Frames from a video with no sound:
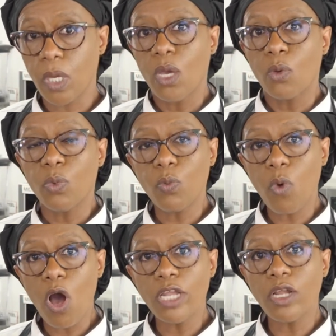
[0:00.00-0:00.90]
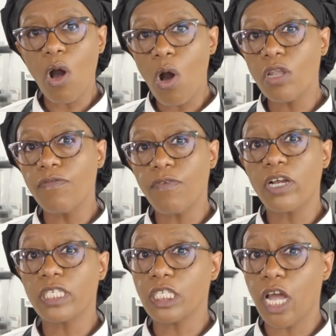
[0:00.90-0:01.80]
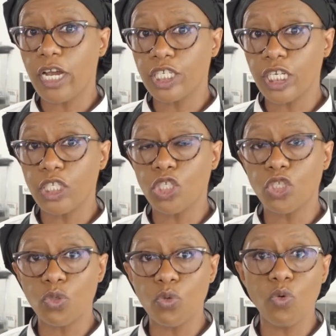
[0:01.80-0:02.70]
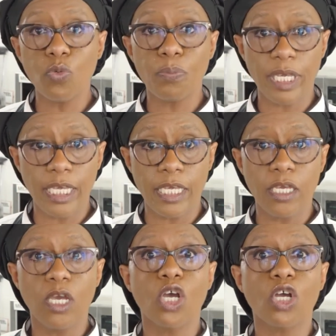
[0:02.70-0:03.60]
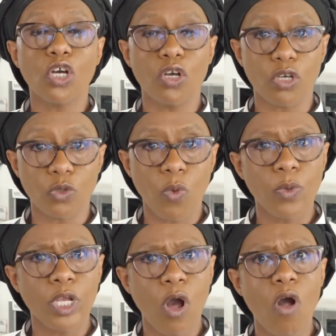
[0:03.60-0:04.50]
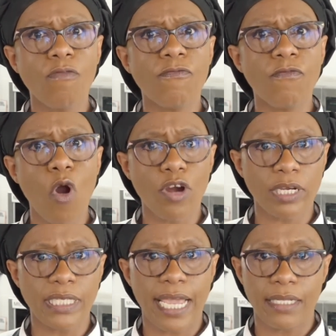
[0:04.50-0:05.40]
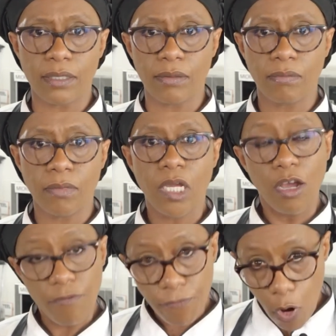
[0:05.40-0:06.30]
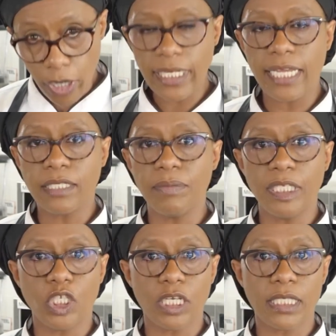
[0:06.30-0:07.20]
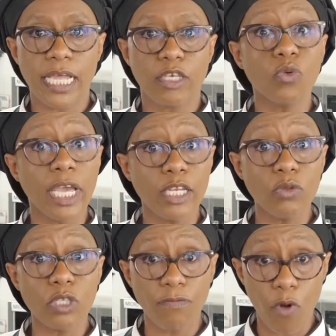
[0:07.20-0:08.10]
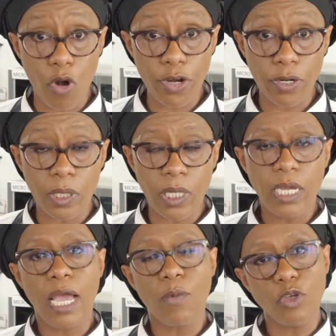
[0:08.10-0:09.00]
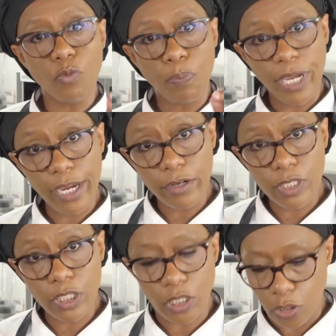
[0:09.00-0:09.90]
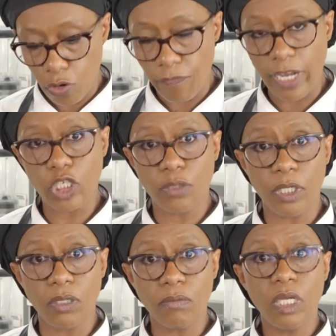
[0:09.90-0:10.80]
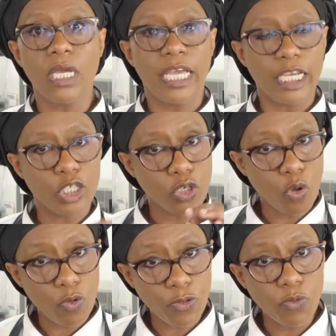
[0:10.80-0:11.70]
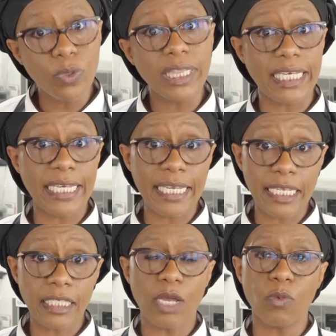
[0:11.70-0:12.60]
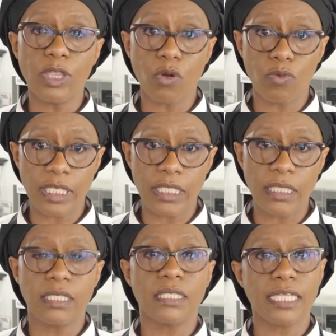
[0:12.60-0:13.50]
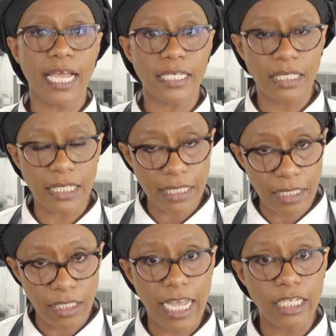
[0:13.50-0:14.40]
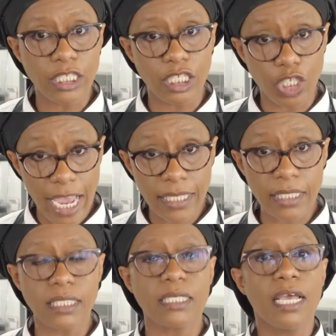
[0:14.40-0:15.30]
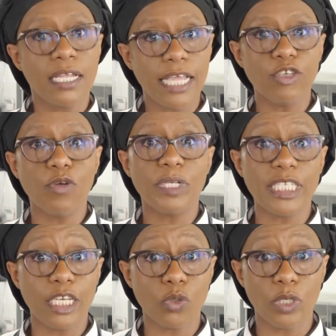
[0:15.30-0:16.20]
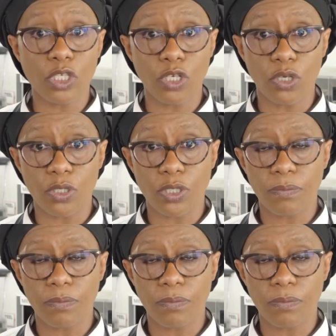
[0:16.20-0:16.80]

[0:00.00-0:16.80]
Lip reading: We want all of our starches to be cooked, what we call fork tender. Fork tender means just that. You can use a fork, and when you pierce your vegetable, it should go through with ease and without resistance. That suggests that your potato is cooked.